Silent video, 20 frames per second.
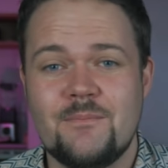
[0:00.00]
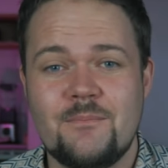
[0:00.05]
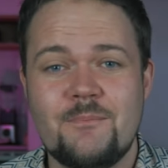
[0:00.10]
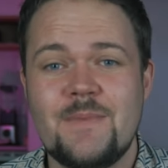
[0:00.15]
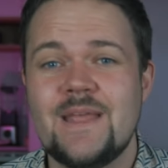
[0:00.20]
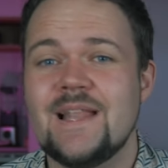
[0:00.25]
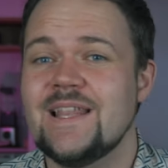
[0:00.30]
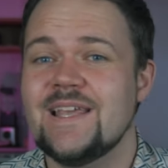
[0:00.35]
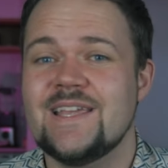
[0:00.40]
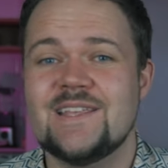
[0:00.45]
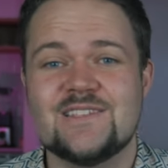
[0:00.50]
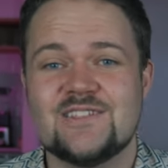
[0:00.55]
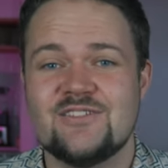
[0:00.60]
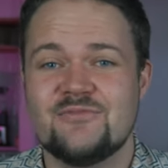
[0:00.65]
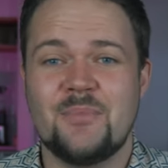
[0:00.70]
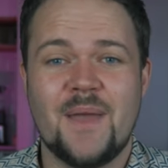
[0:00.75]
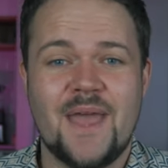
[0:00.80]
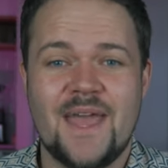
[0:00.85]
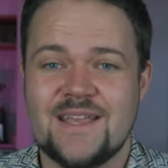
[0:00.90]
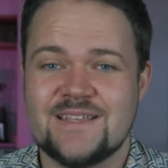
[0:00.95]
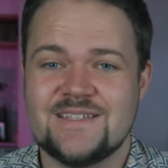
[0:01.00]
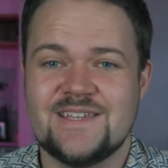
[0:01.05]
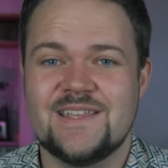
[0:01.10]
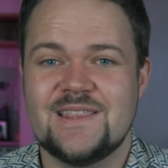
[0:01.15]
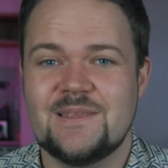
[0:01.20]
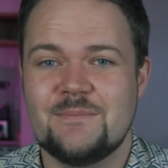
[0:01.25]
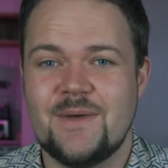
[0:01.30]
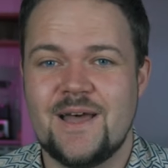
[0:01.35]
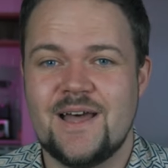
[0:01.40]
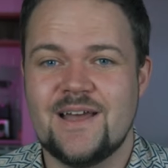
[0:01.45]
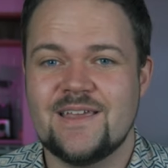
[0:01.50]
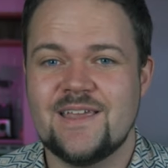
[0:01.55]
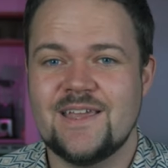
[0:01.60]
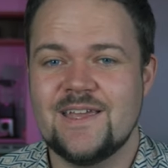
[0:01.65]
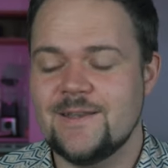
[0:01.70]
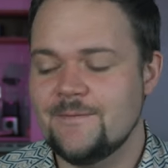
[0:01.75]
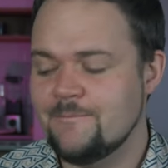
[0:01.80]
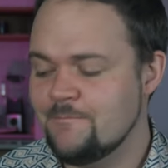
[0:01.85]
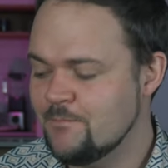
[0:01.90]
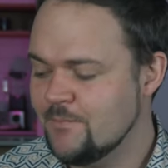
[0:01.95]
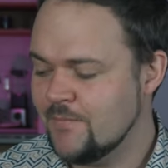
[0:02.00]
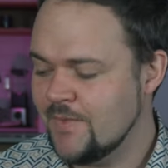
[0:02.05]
millions of bags hit the market,